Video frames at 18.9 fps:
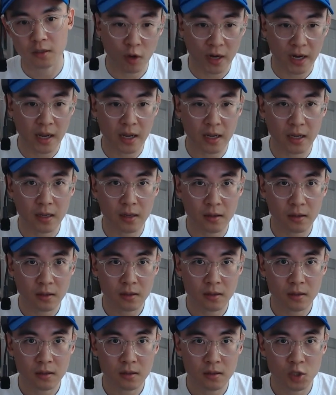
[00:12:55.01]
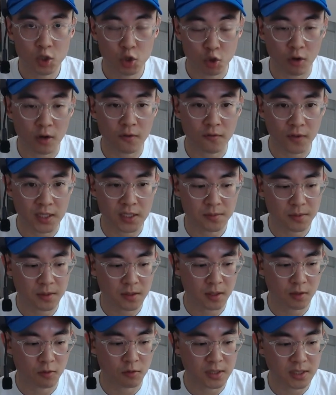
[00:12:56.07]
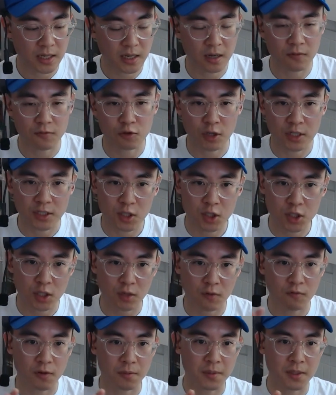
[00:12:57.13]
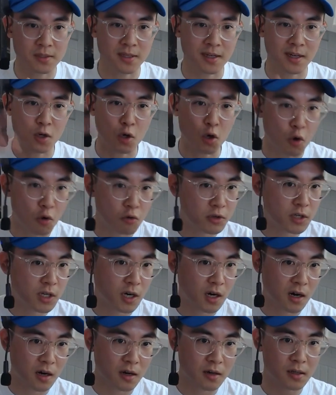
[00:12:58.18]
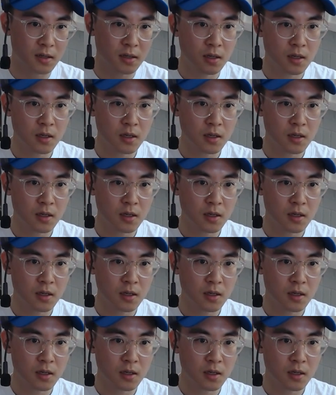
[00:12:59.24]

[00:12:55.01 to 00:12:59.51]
When I joined Facebook, it was kind of transitioning from this like old guard,